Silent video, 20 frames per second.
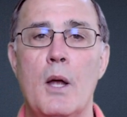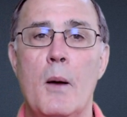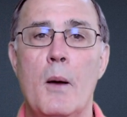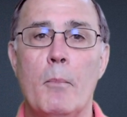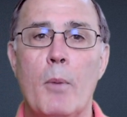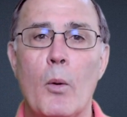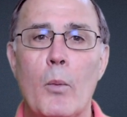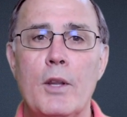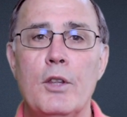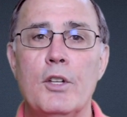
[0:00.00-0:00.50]

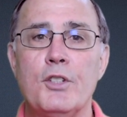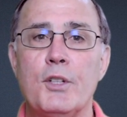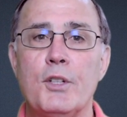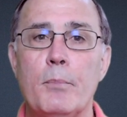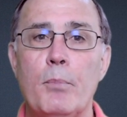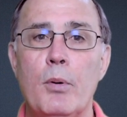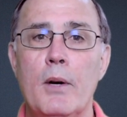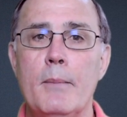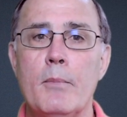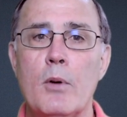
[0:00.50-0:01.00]
But when the
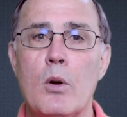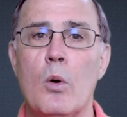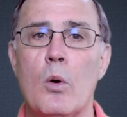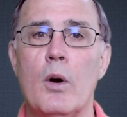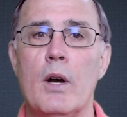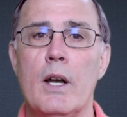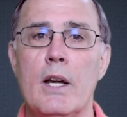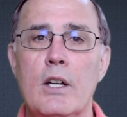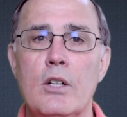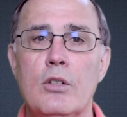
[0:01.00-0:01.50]
Supreme
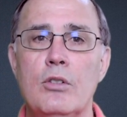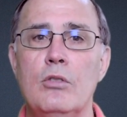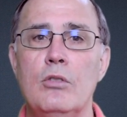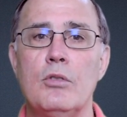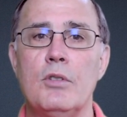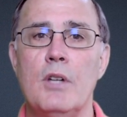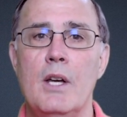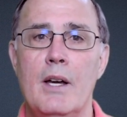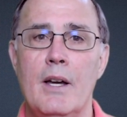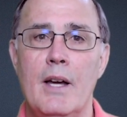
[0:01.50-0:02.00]
Court
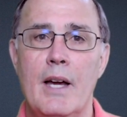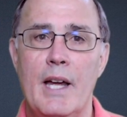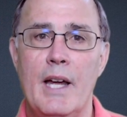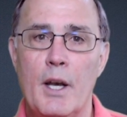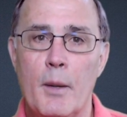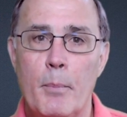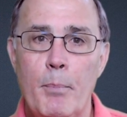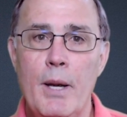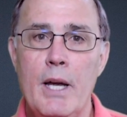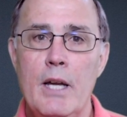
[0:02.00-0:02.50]
issues an
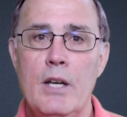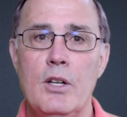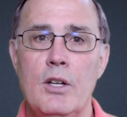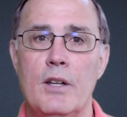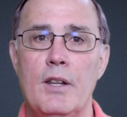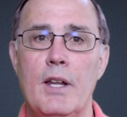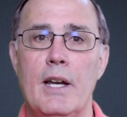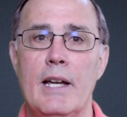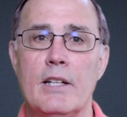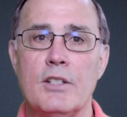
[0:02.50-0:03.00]
opinion
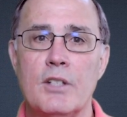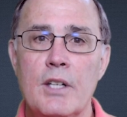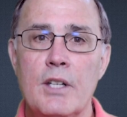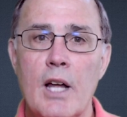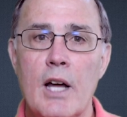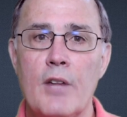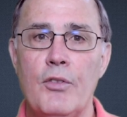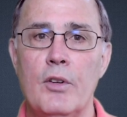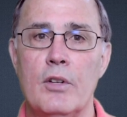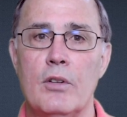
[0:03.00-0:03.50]
that has
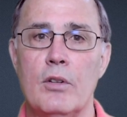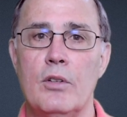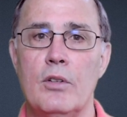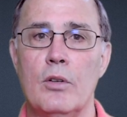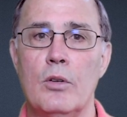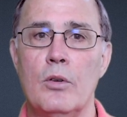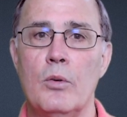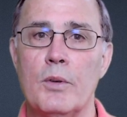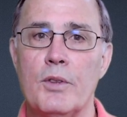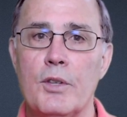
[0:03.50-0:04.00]
nothing to
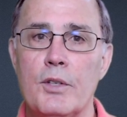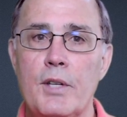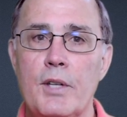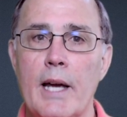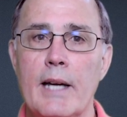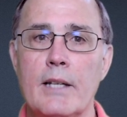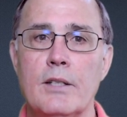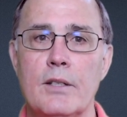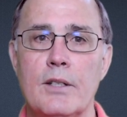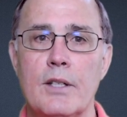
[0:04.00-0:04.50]
do with the
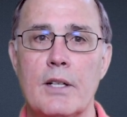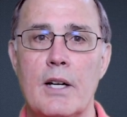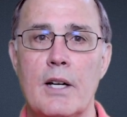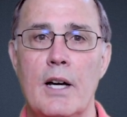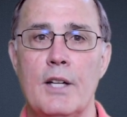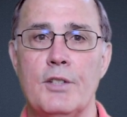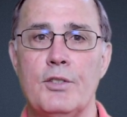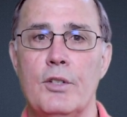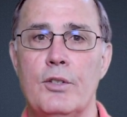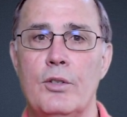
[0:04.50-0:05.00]
text of the
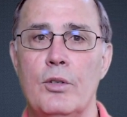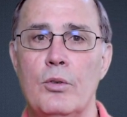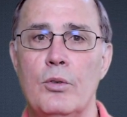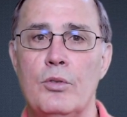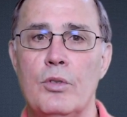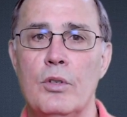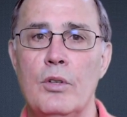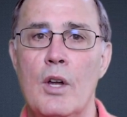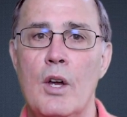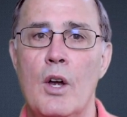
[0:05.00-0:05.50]

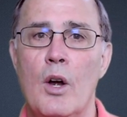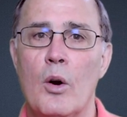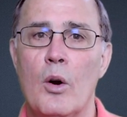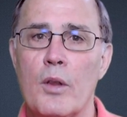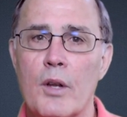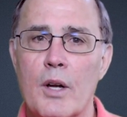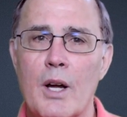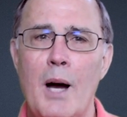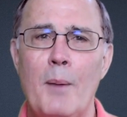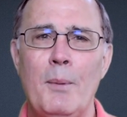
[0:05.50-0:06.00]
Constitution or
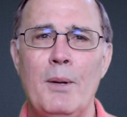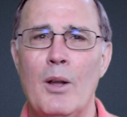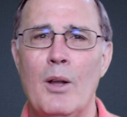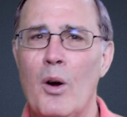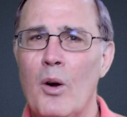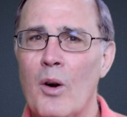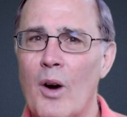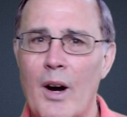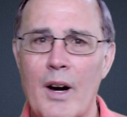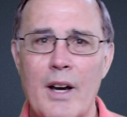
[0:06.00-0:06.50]
the common law
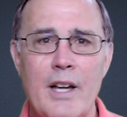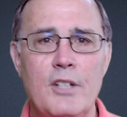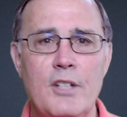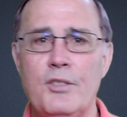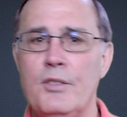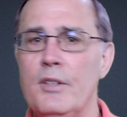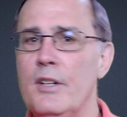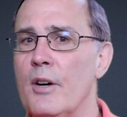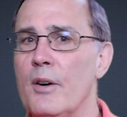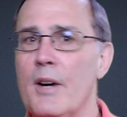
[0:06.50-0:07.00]
or our
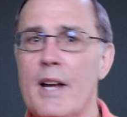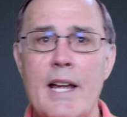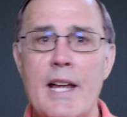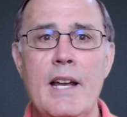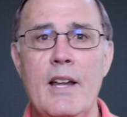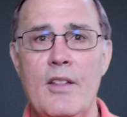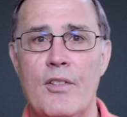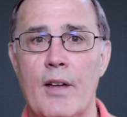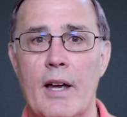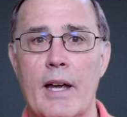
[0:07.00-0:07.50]
history or
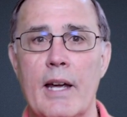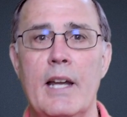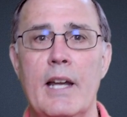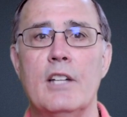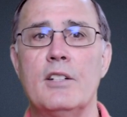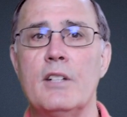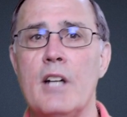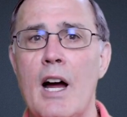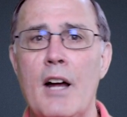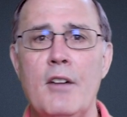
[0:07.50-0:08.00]
anything and
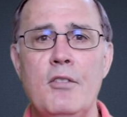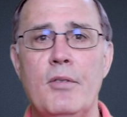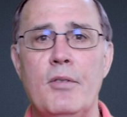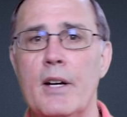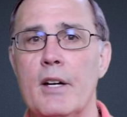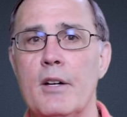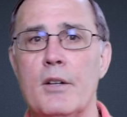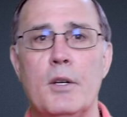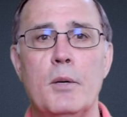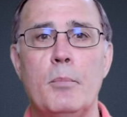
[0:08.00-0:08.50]
is
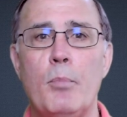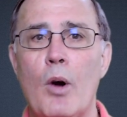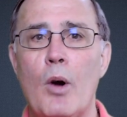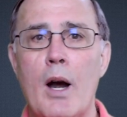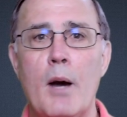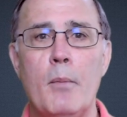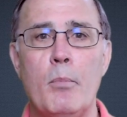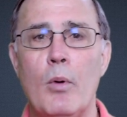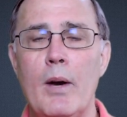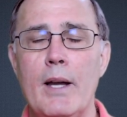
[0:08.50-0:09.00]
contrary to their
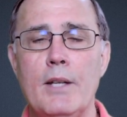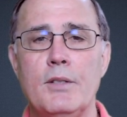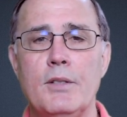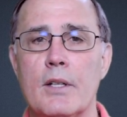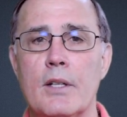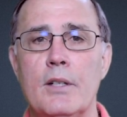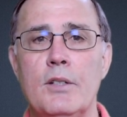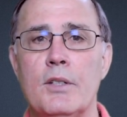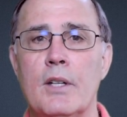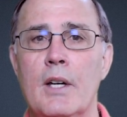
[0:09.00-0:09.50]
prior
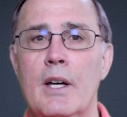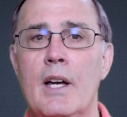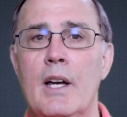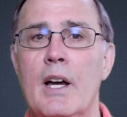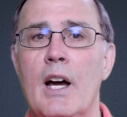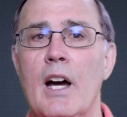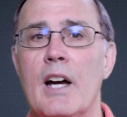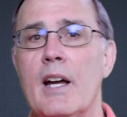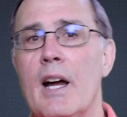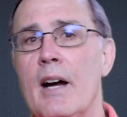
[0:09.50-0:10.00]
precedents,
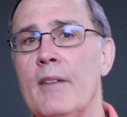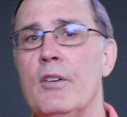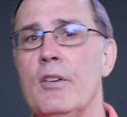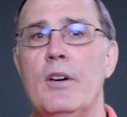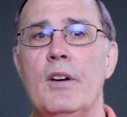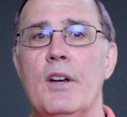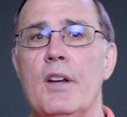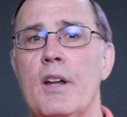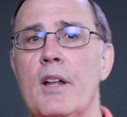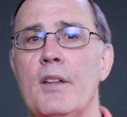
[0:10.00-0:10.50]
a governor
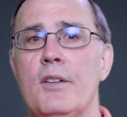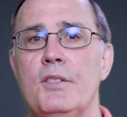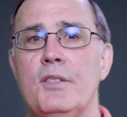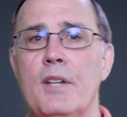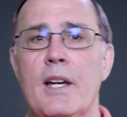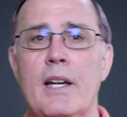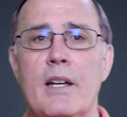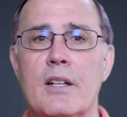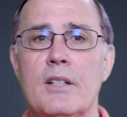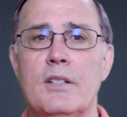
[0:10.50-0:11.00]
in another
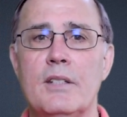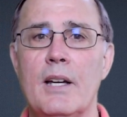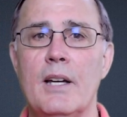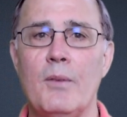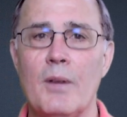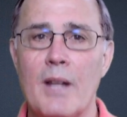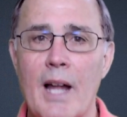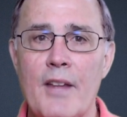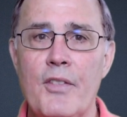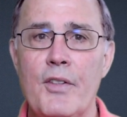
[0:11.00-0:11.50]
state could say,
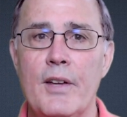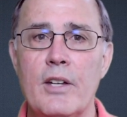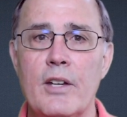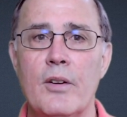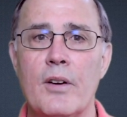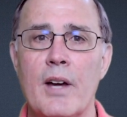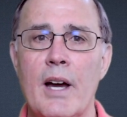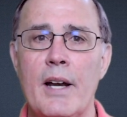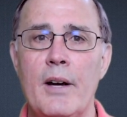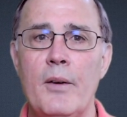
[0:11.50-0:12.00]
well, I think you
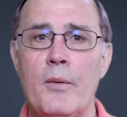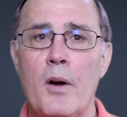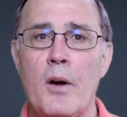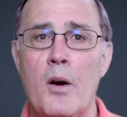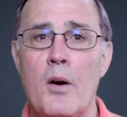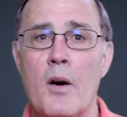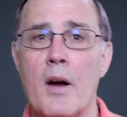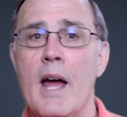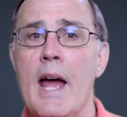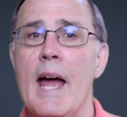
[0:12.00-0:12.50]
got it
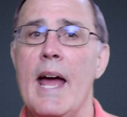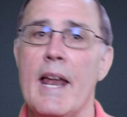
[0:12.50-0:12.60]
wrong.